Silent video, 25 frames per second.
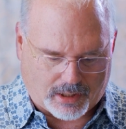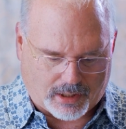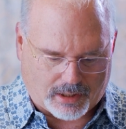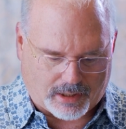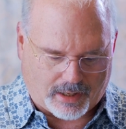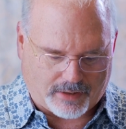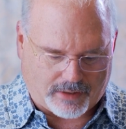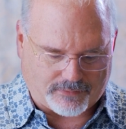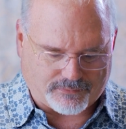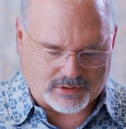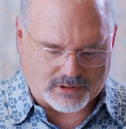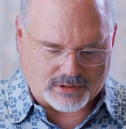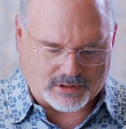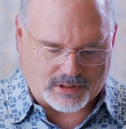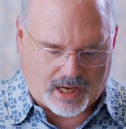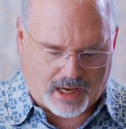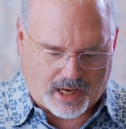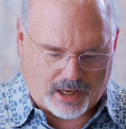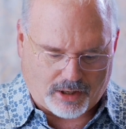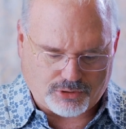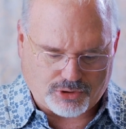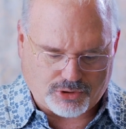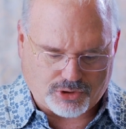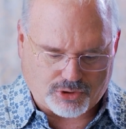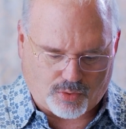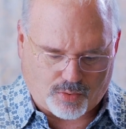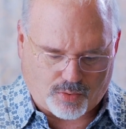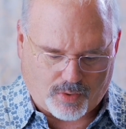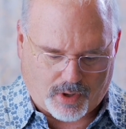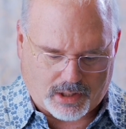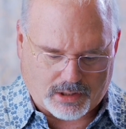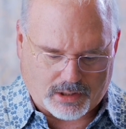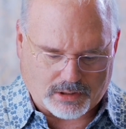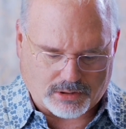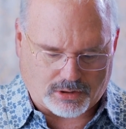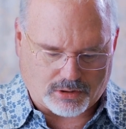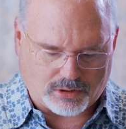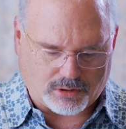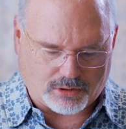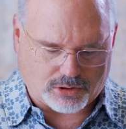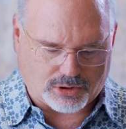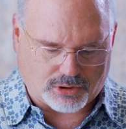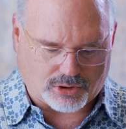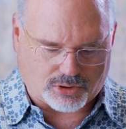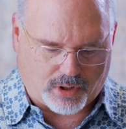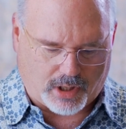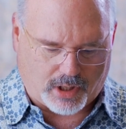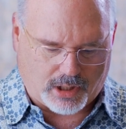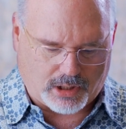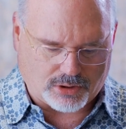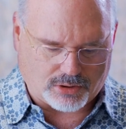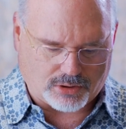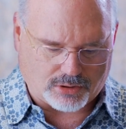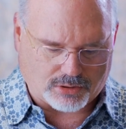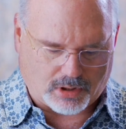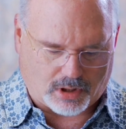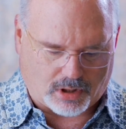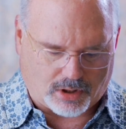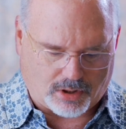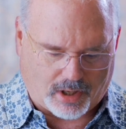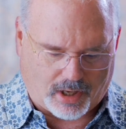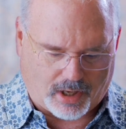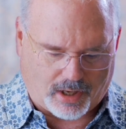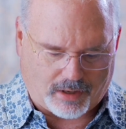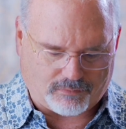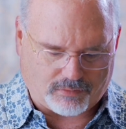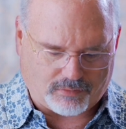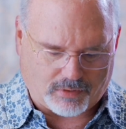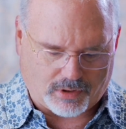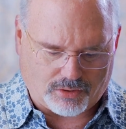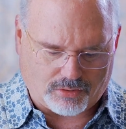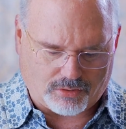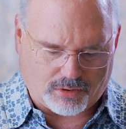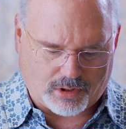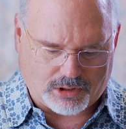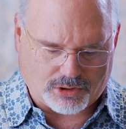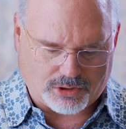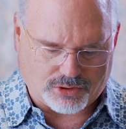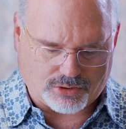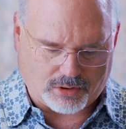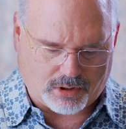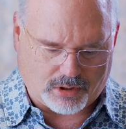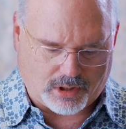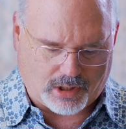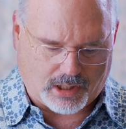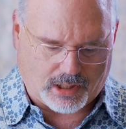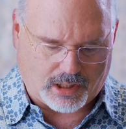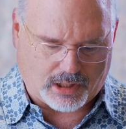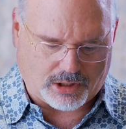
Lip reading: and have scattered your ways to the strangers under every green tree,